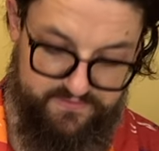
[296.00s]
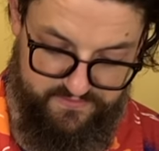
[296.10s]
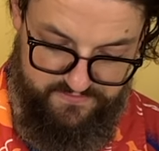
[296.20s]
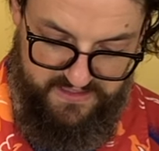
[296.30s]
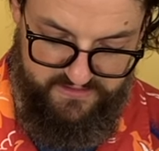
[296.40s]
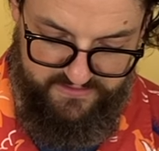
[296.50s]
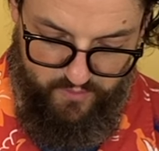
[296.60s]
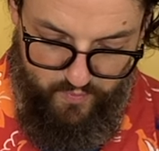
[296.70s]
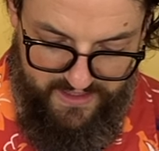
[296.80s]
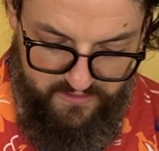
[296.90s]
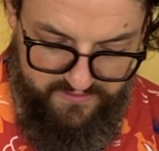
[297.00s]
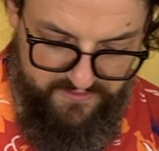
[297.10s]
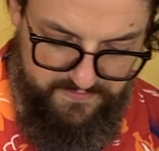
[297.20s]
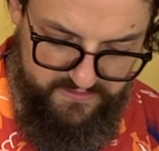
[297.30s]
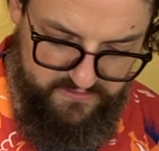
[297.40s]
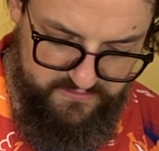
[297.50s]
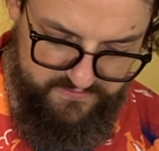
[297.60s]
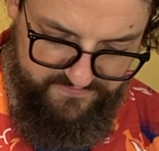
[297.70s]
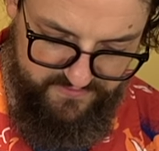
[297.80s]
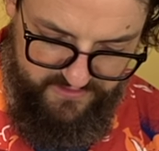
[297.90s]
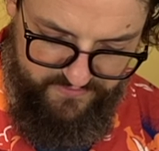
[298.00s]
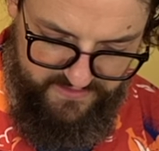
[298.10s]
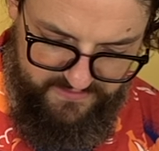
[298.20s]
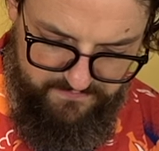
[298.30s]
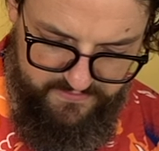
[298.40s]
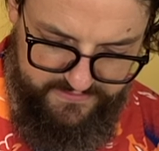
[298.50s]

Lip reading: We're going to make a little well in the middle for our cream.